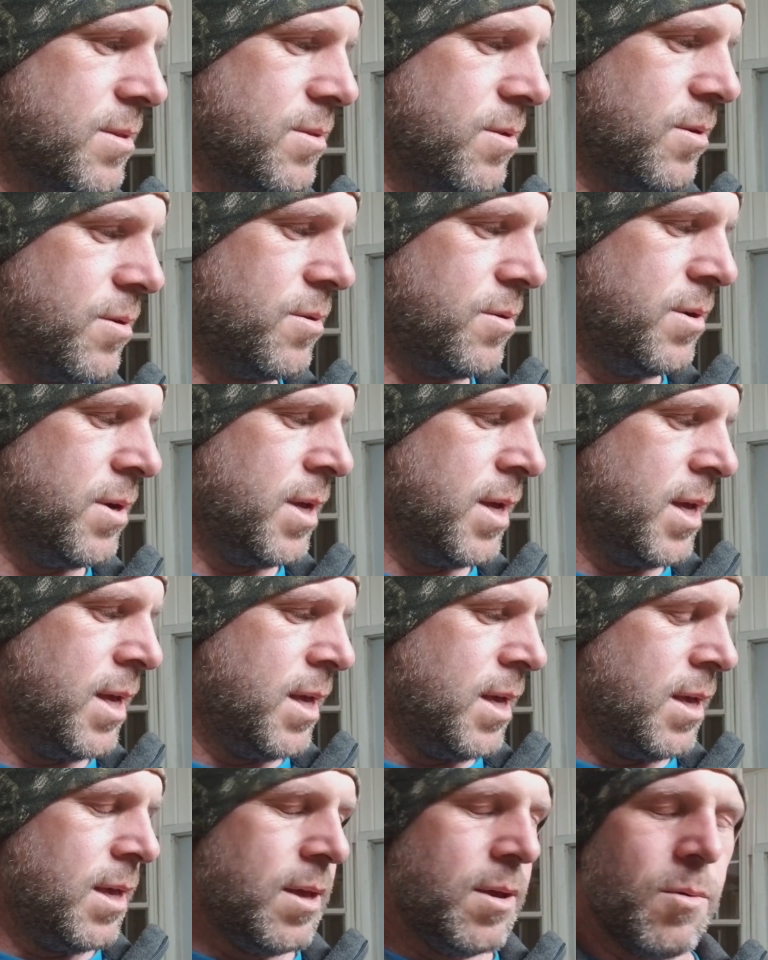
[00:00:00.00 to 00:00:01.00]
so
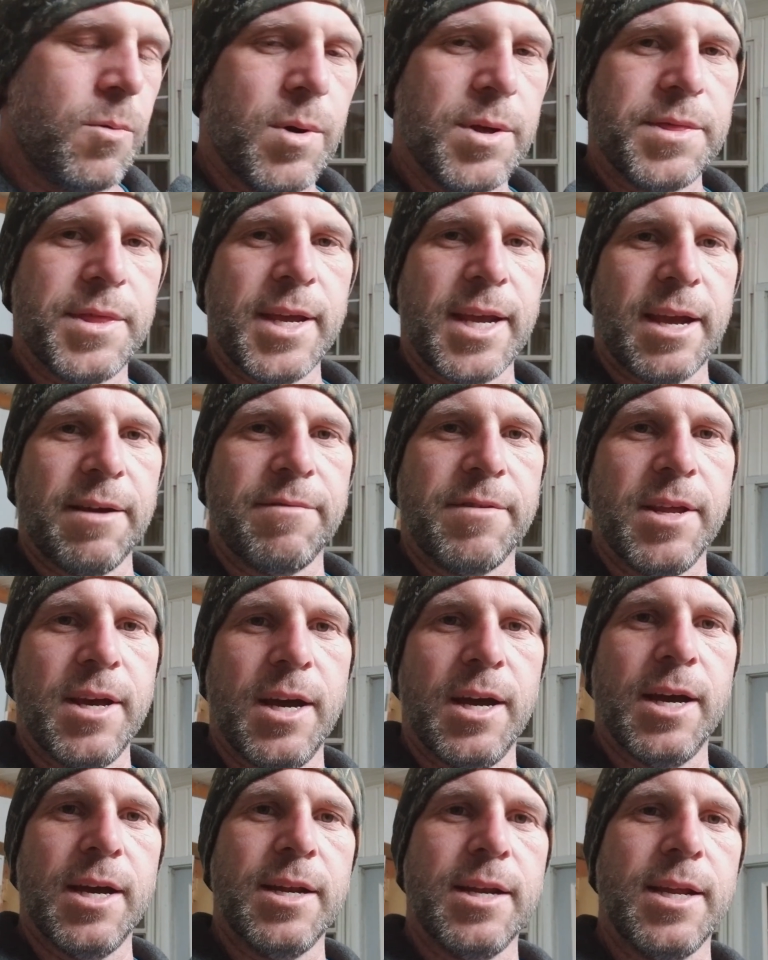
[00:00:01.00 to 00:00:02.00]
one thing I've
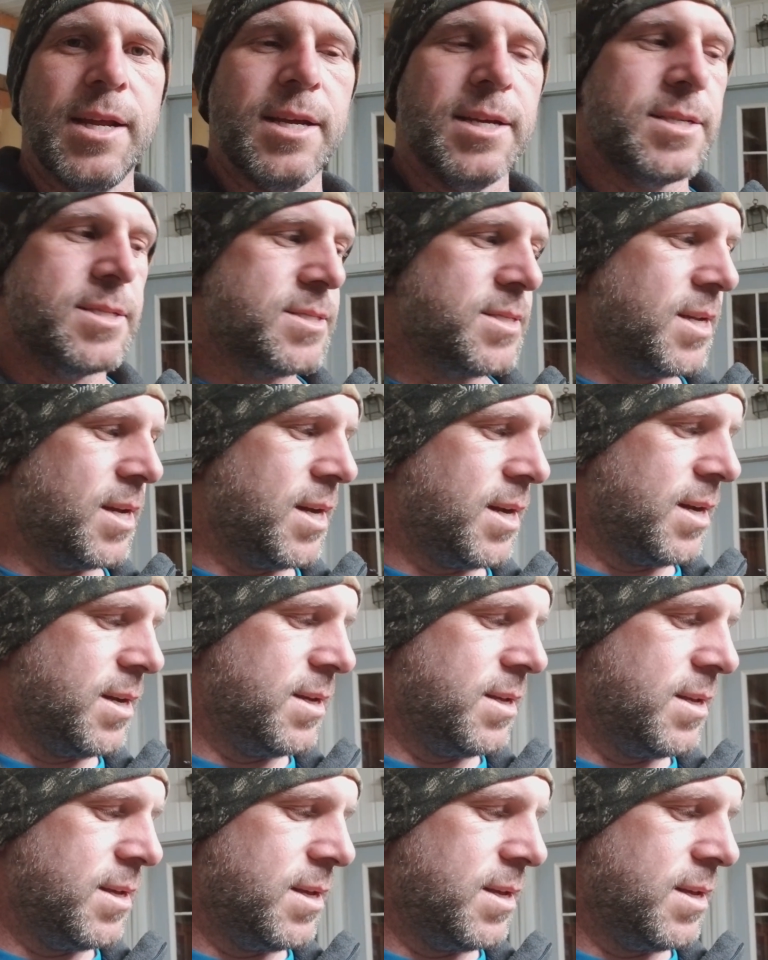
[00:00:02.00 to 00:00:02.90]
done is uh,